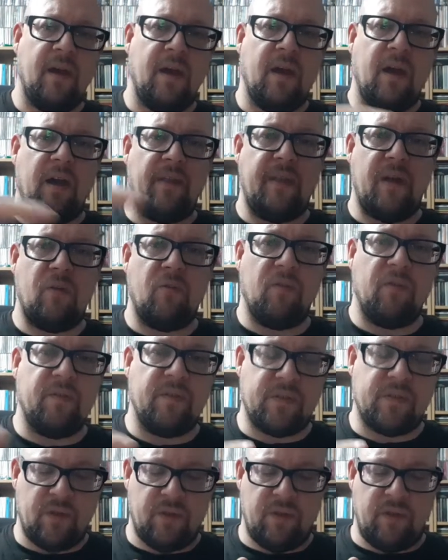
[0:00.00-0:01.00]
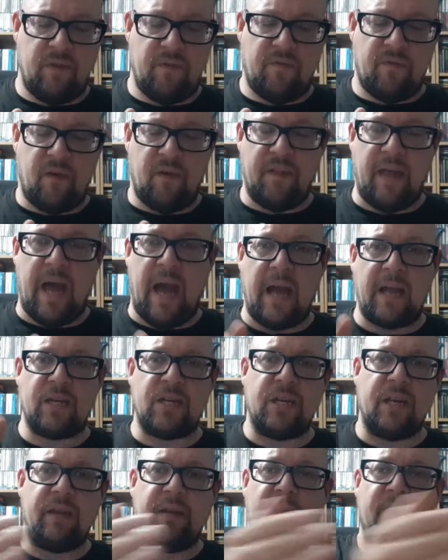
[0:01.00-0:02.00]
and then all of a sudden you find that
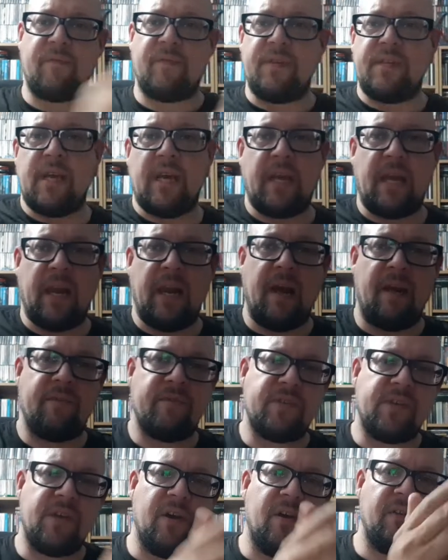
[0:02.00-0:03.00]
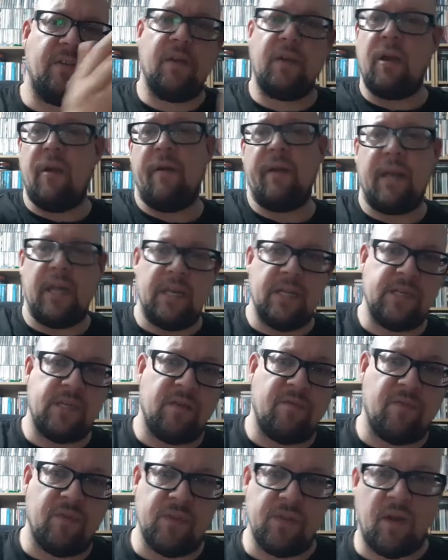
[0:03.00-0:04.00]
actually you have to take a left turn you're going in a
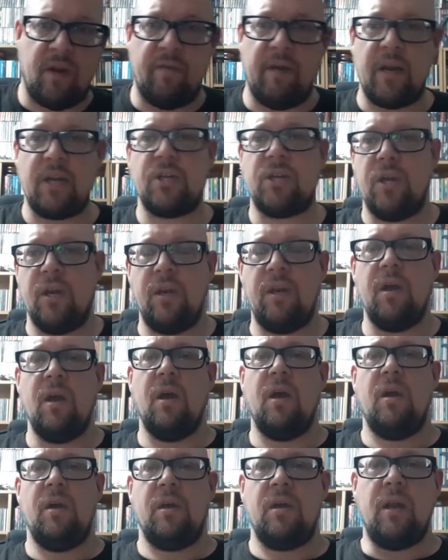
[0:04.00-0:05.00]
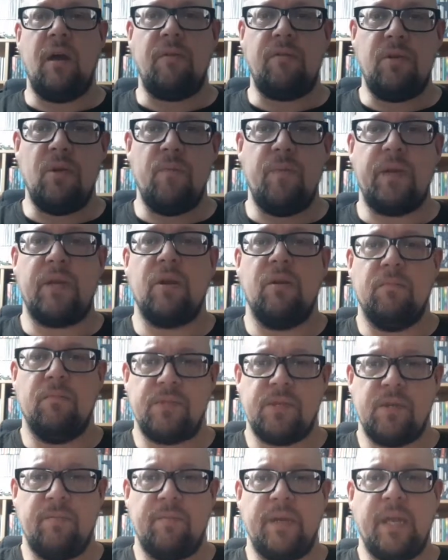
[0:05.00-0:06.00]
different direction you know you become
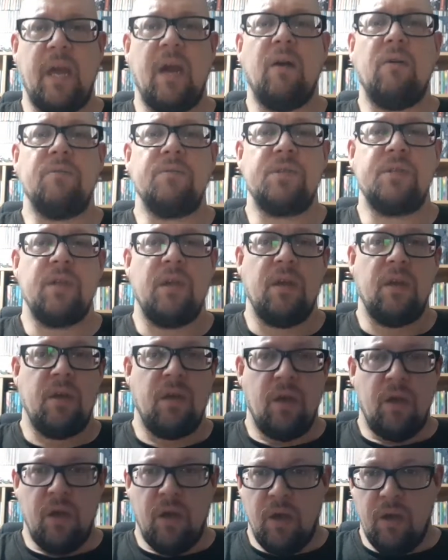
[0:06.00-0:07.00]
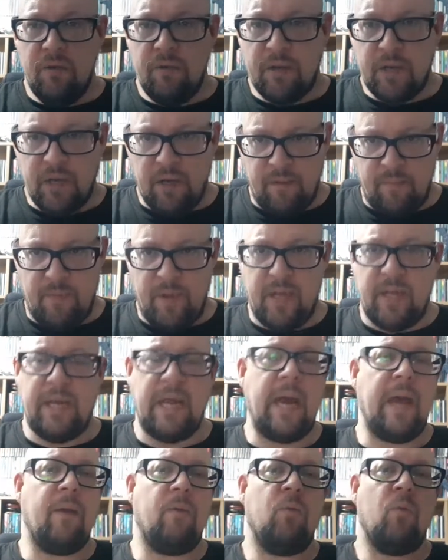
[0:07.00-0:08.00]
somebody else who can I be
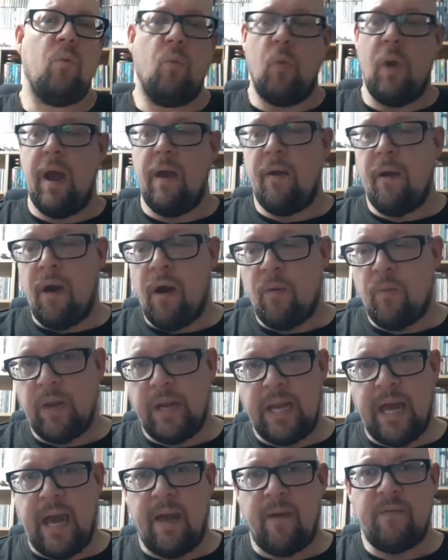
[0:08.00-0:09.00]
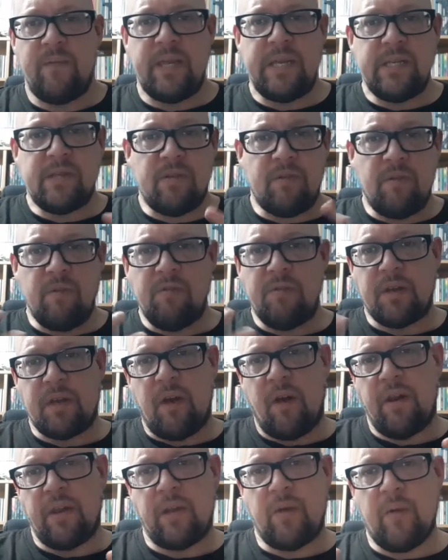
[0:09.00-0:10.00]
now? Where are we now? These are all the
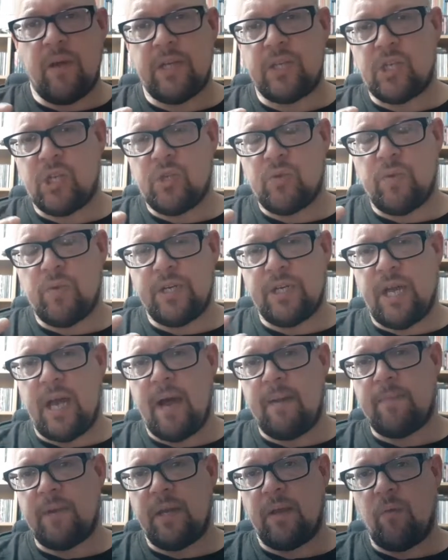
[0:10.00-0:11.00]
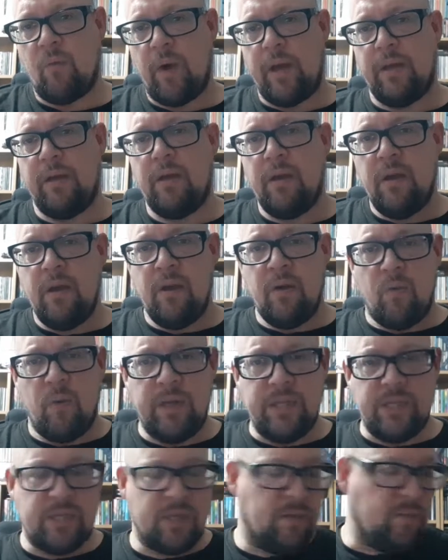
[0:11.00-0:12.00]
kind of questions which are happening when
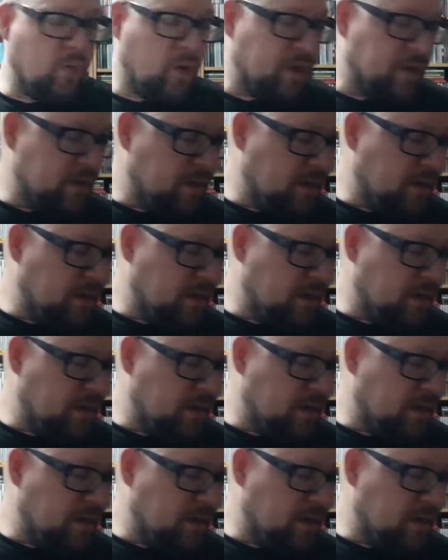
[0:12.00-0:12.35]
when someone